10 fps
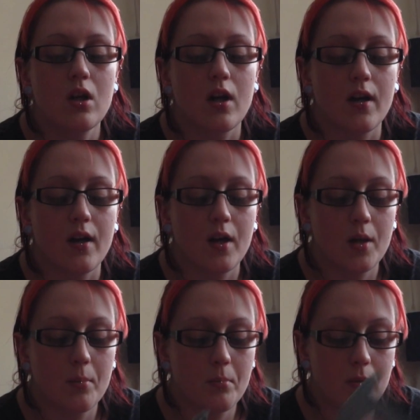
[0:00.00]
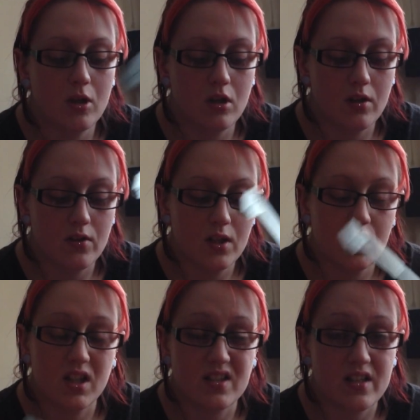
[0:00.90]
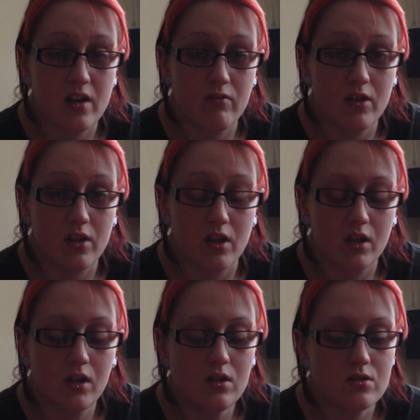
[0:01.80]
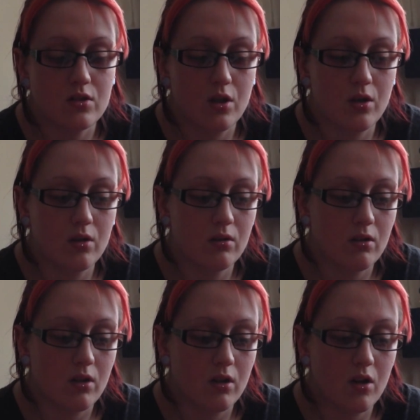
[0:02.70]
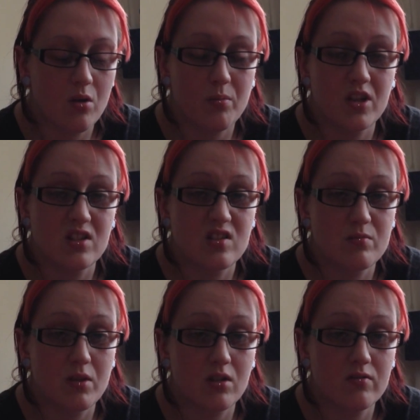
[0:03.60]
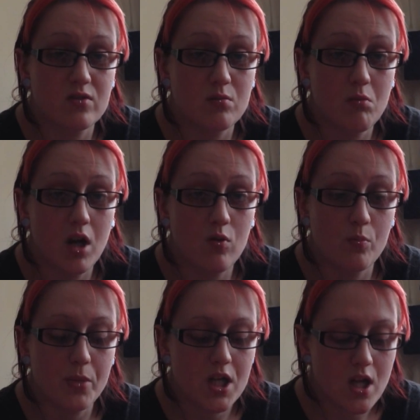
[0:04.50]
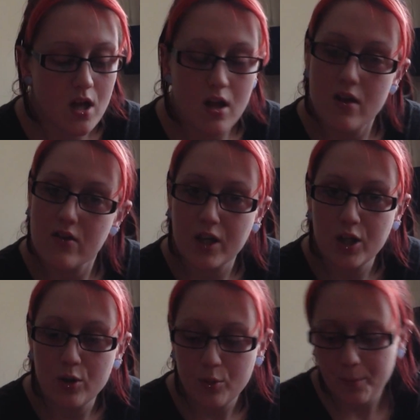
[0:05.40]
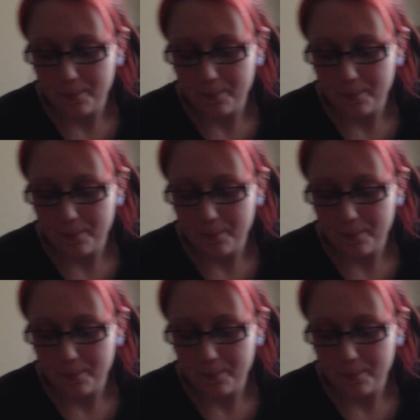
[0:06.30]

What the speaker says: I think that's everything, so I hope this has been of some help. Thank you.